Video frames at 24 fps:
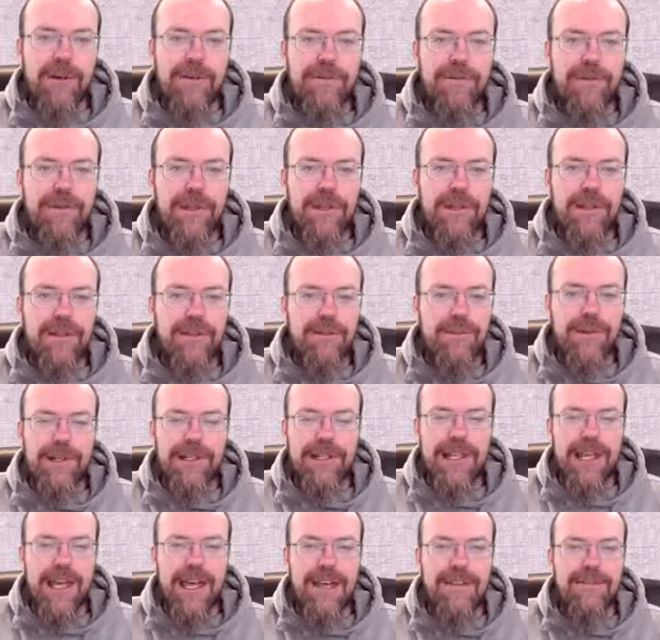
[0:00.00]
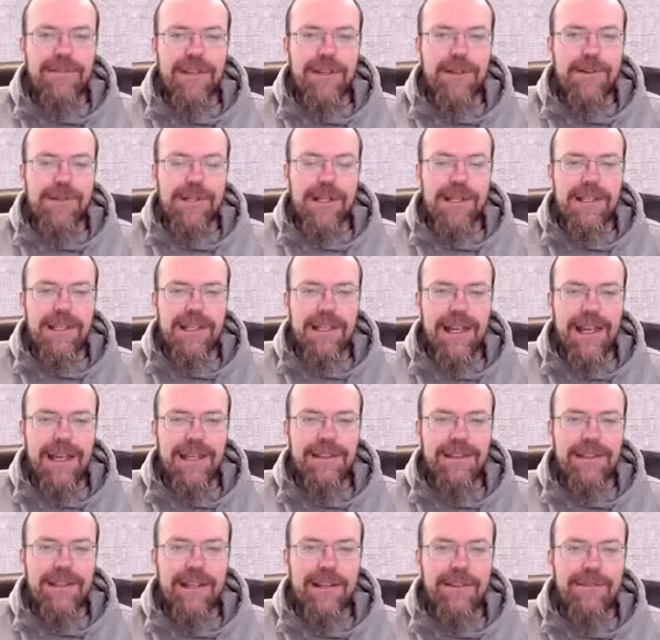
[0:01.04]
for the three and a half years at the
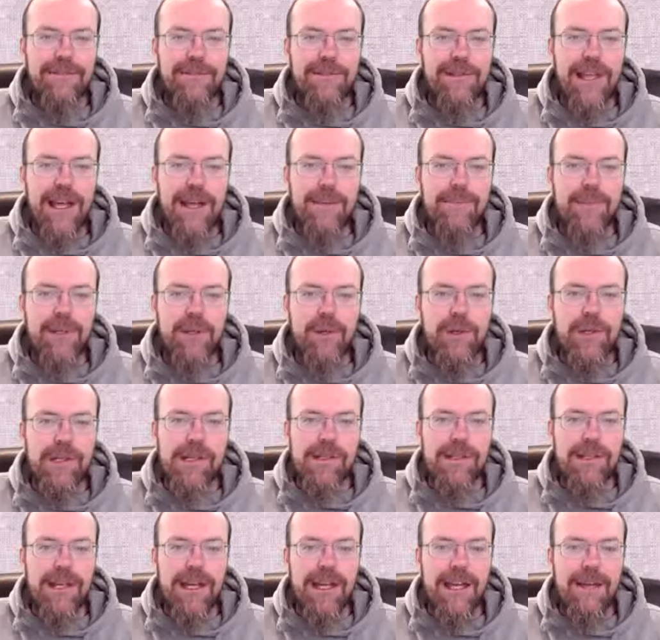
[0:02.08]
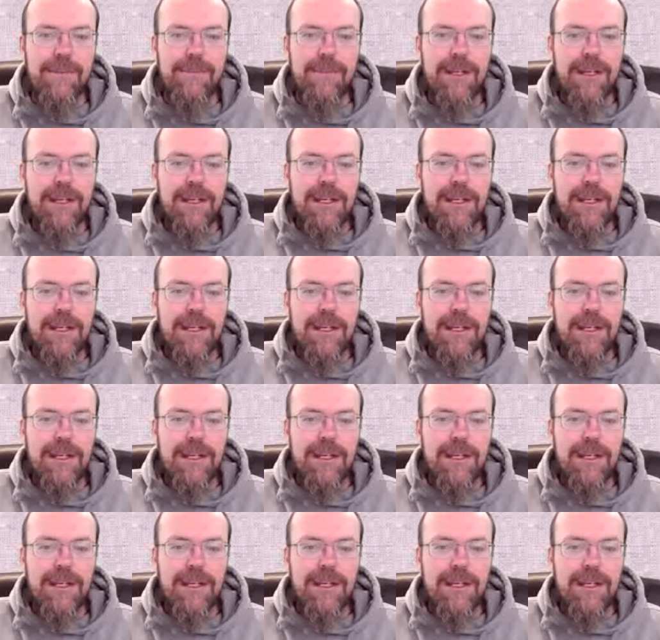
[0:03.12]
end there, for that period of time.